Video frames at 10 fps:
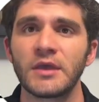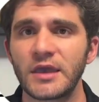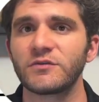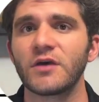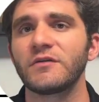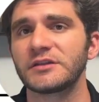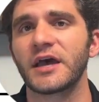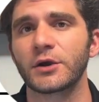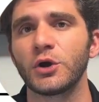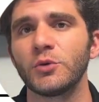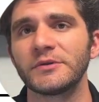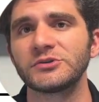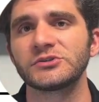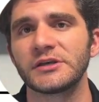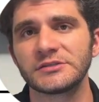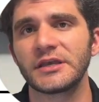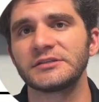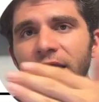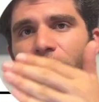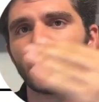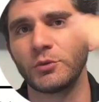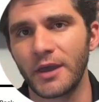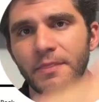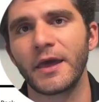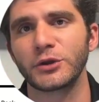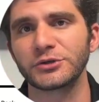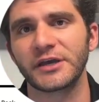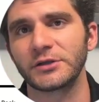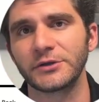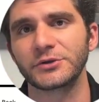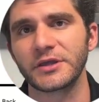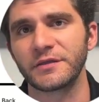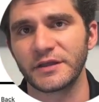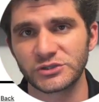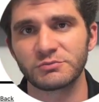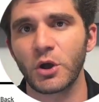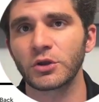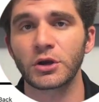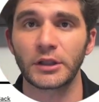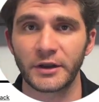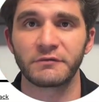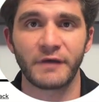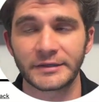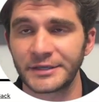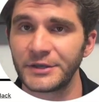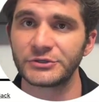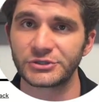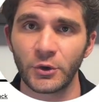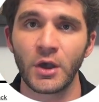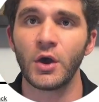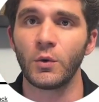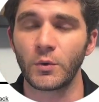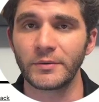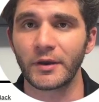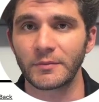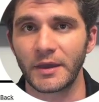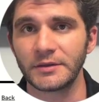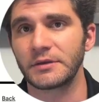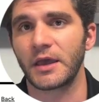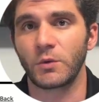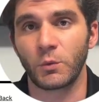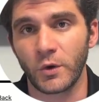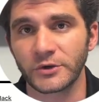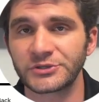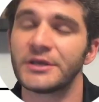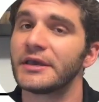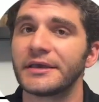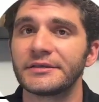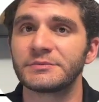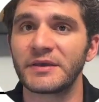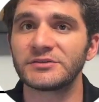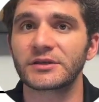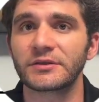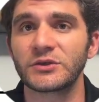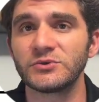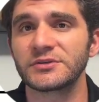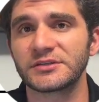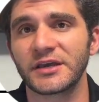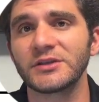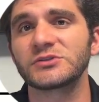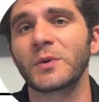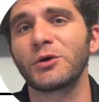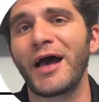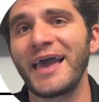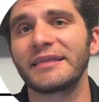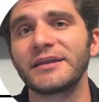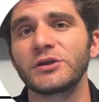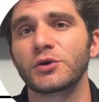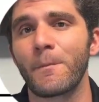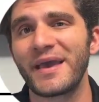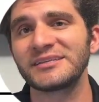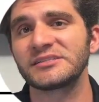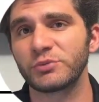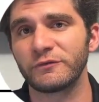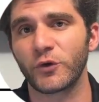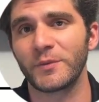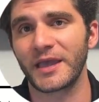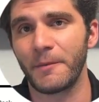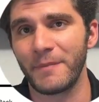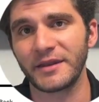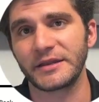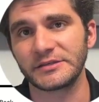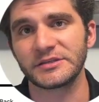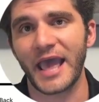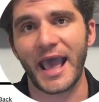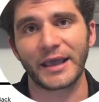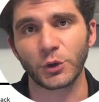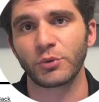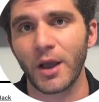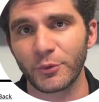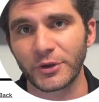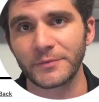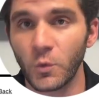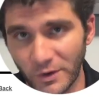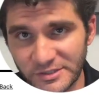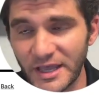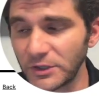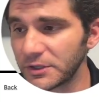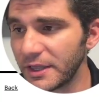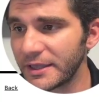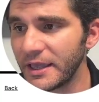if you have an entire home, it just says entire home and then your title underneath in smaller, lighter font. So what we recommend and what works is basically using the title as a way to highlight your best performing amenities at your property. What does that look like?